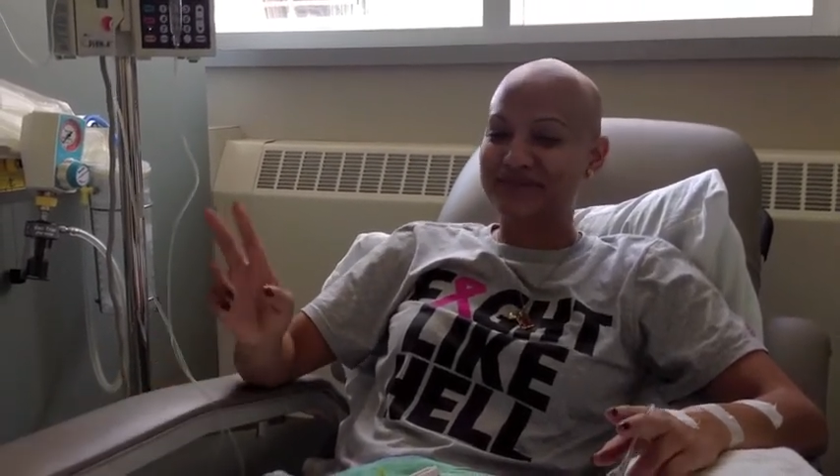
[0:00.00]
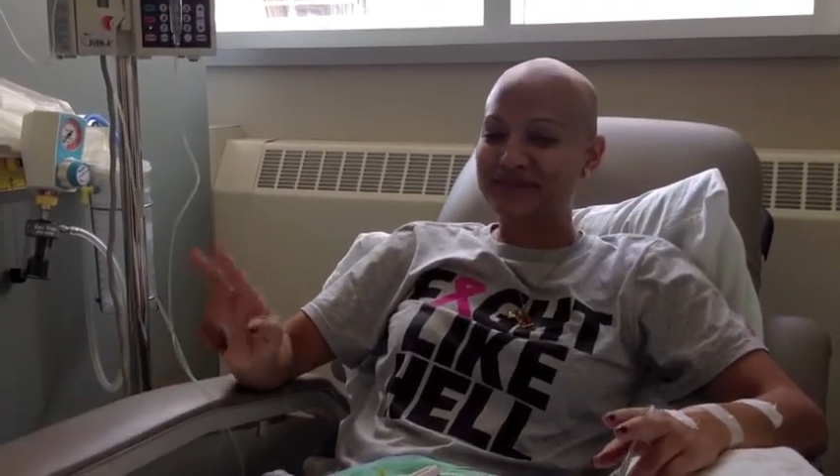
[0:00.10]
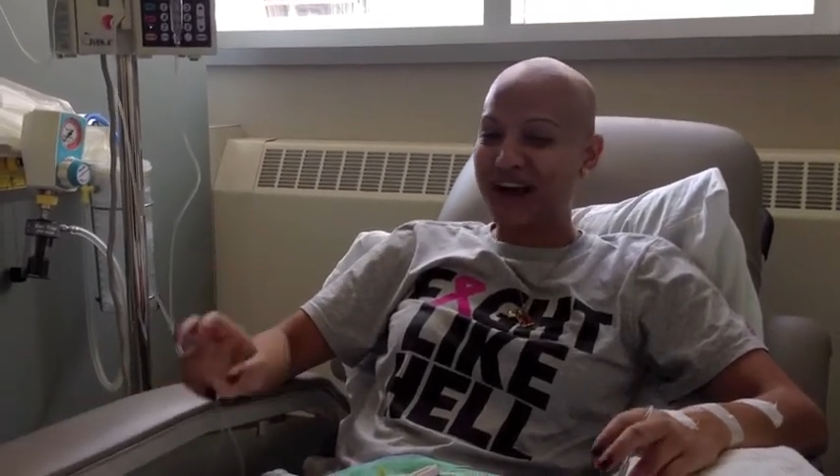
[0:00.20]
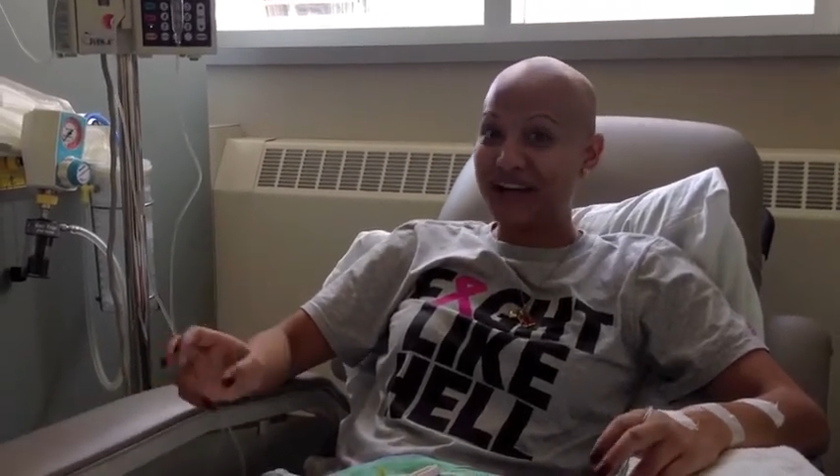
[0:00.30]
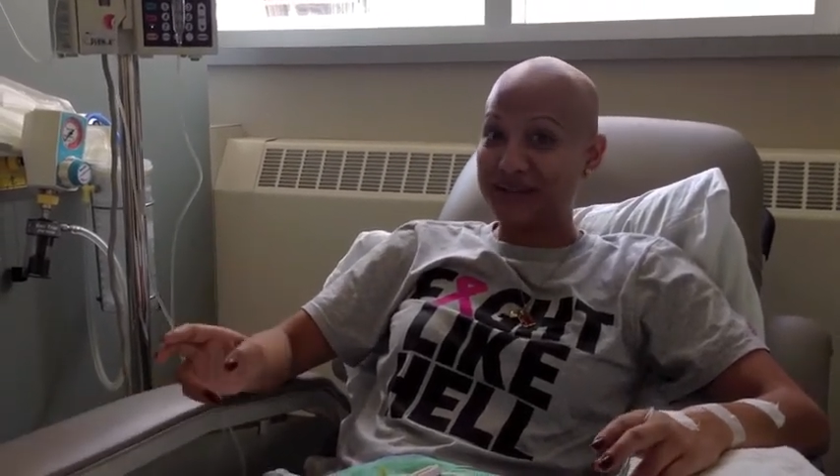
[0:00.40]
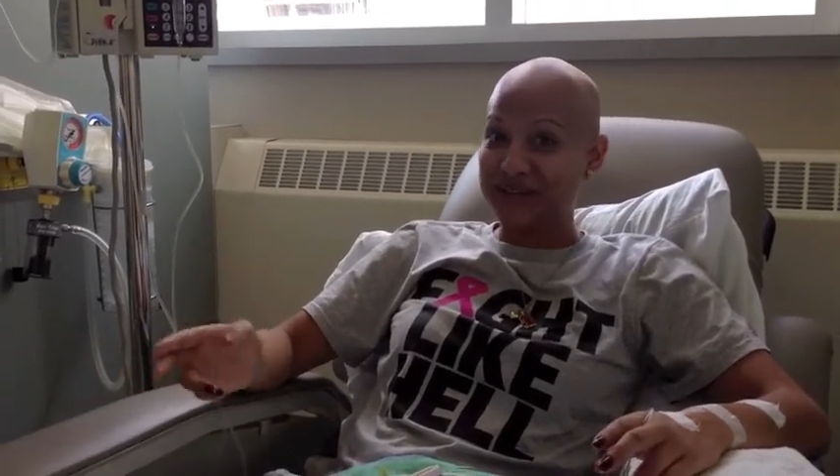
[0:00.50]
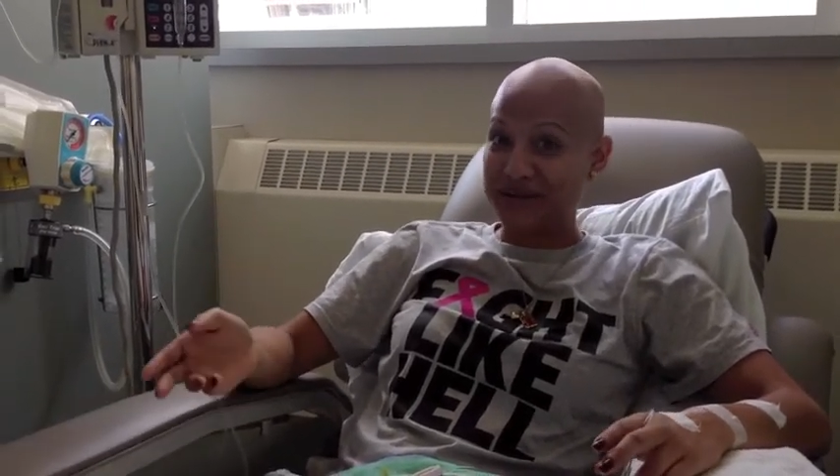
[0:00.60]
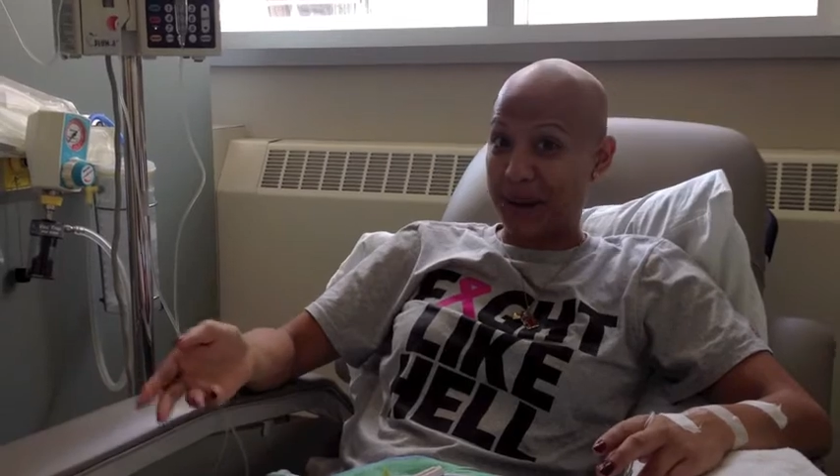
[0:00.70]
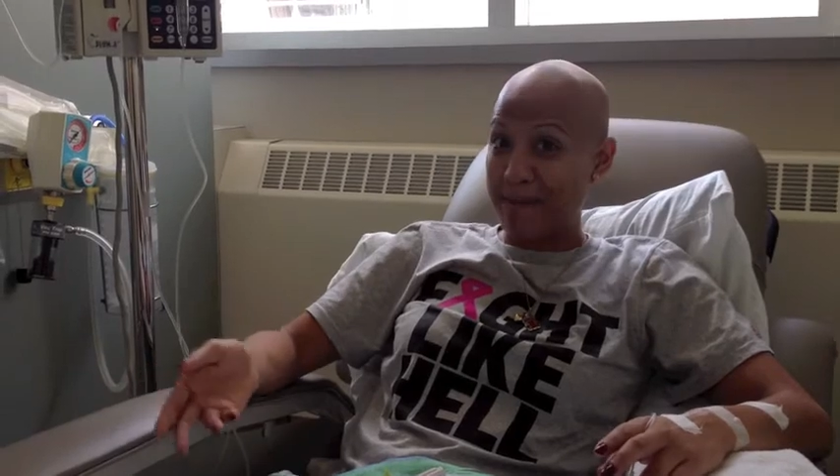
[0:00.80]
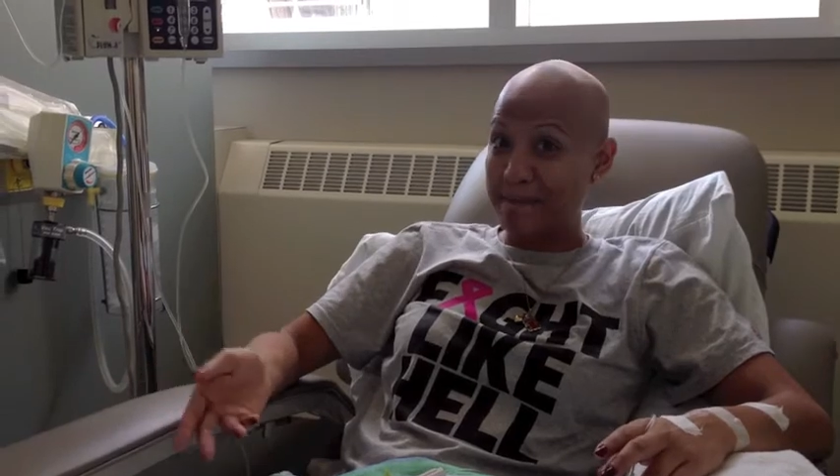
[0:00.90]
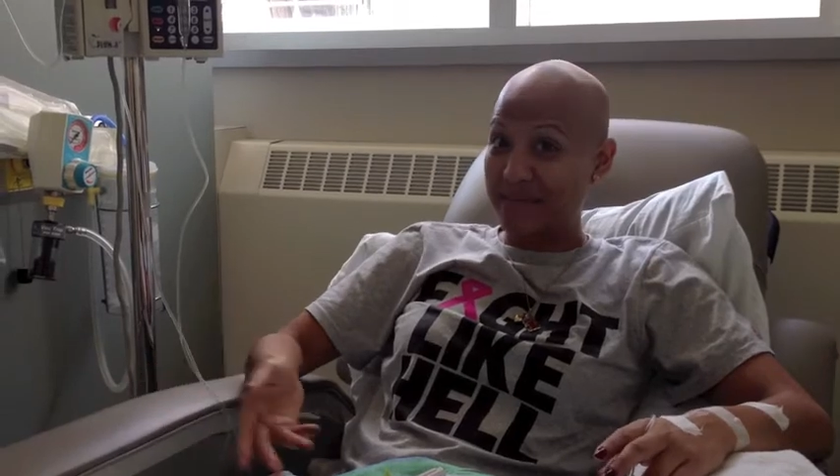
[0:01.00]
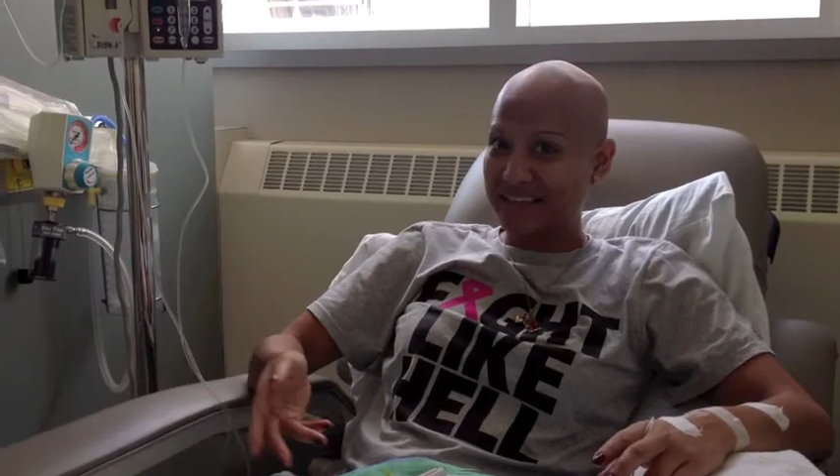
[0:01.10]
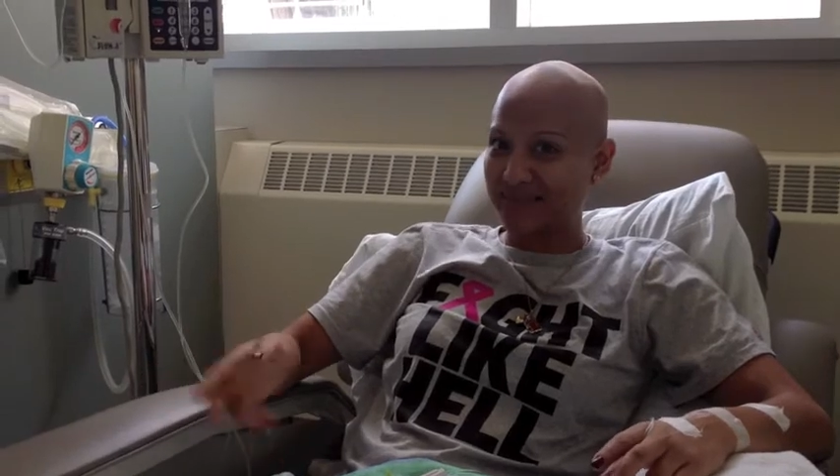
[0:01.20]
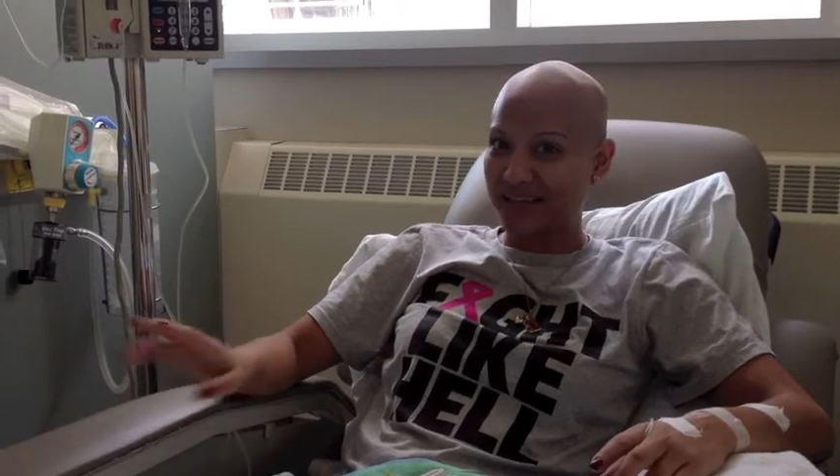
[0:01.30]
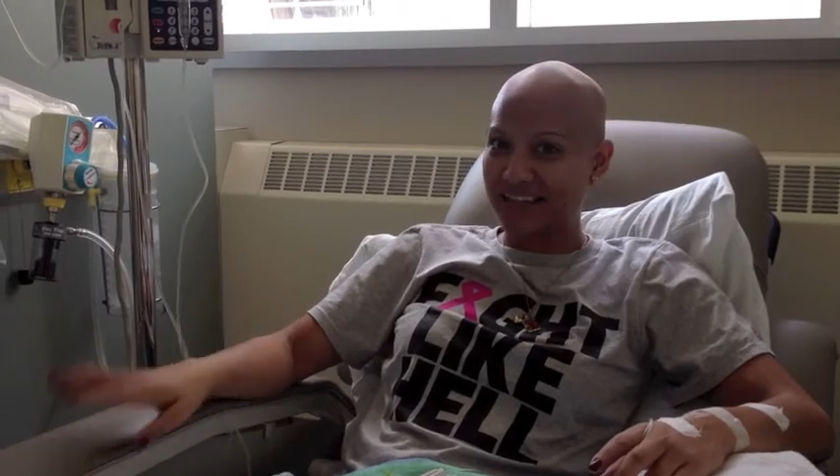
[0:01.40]
file got
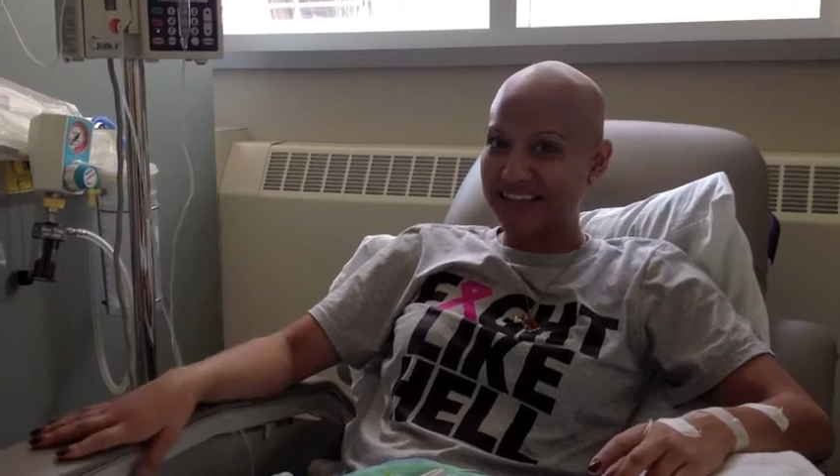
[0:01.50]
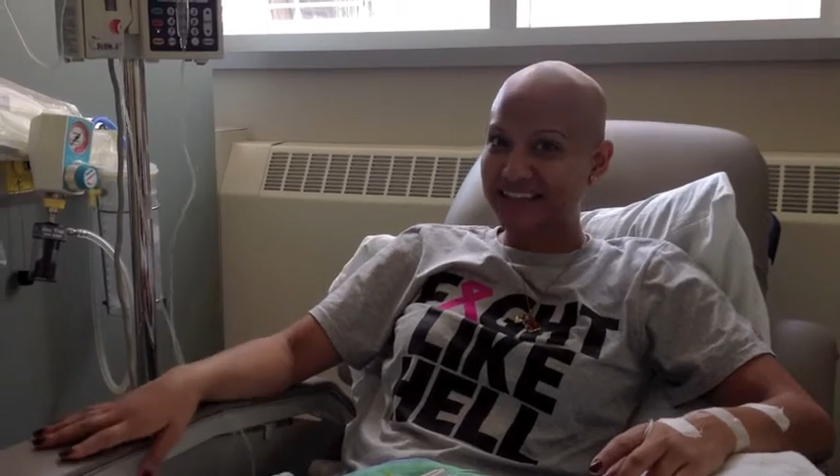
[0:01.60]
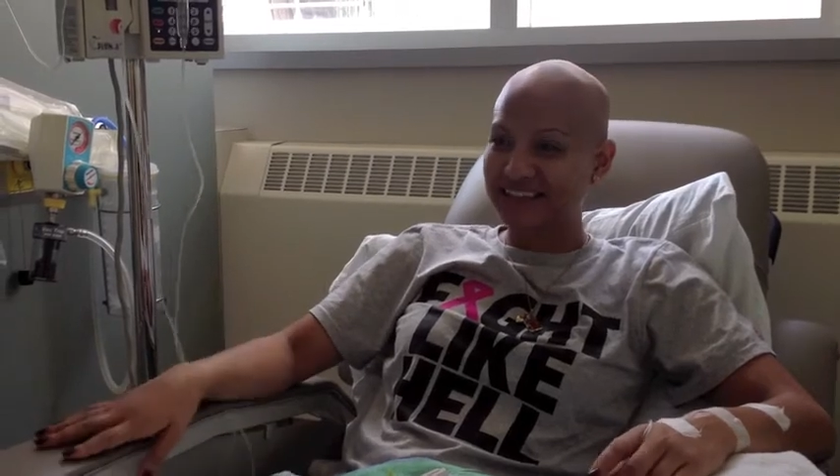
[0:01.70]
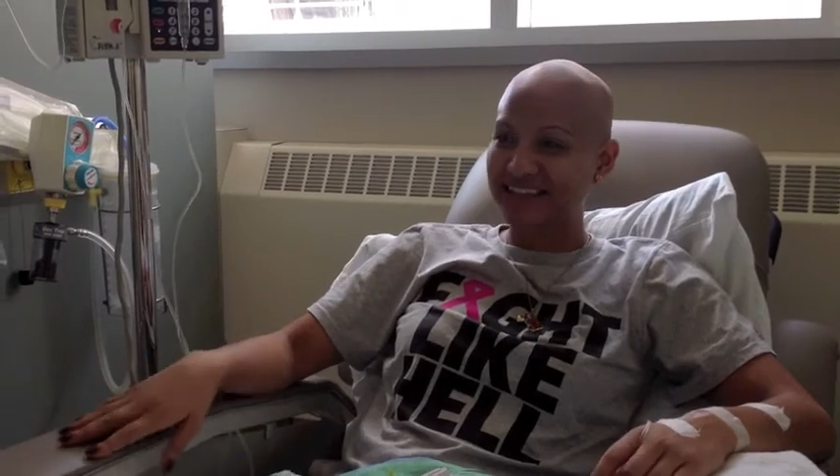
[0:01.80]
misplaced.